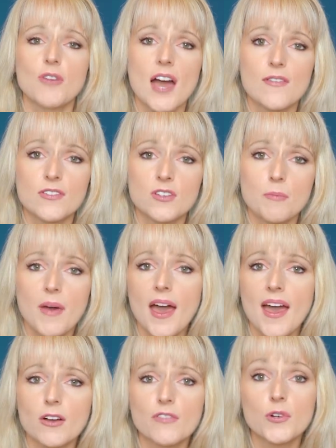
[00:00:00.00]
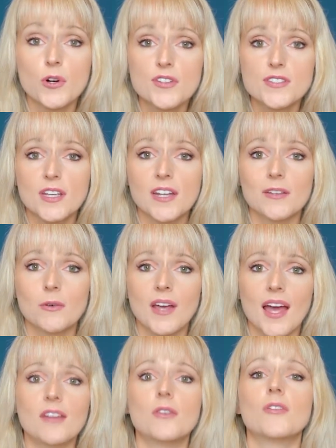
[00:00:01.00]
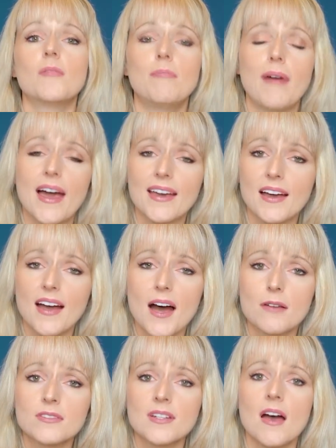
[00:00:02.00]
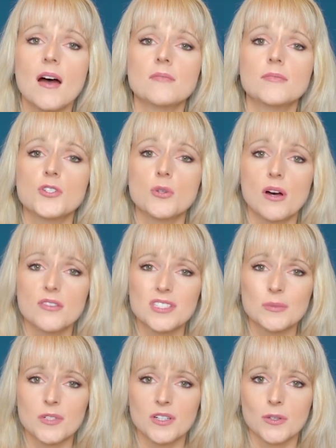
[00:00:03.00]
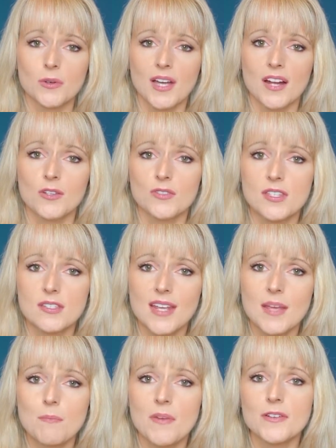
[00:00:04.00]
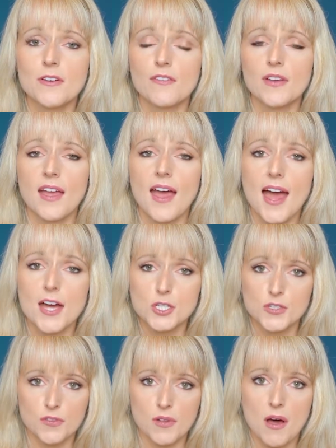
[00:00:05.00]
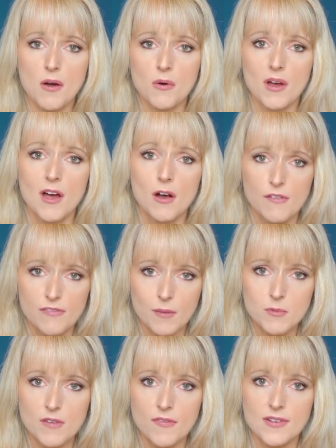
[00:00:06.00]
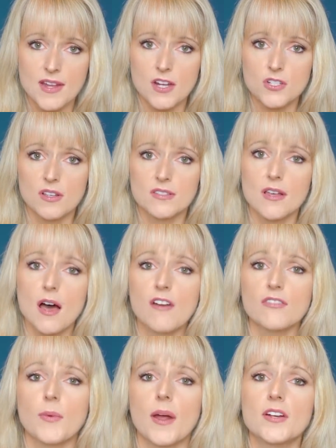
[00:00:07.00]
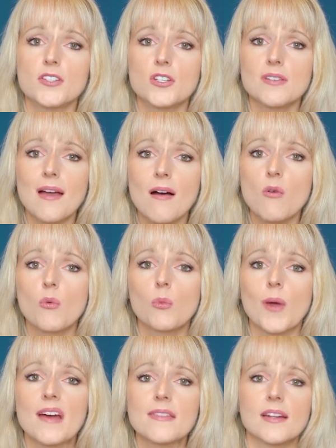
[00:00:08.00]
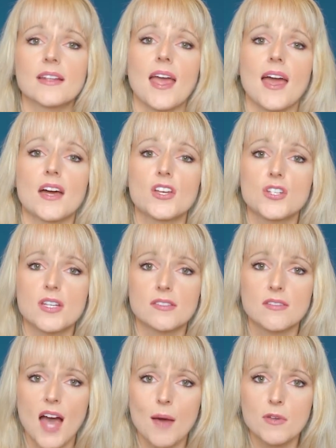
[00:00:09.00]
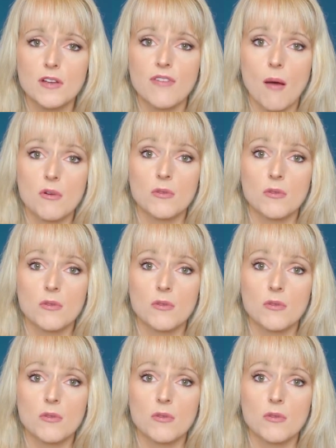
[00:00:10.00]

you have in your bank, of course you can look at your bank account, but you also want to look at your statement of cash flow from your financial software to know where that cash is coming from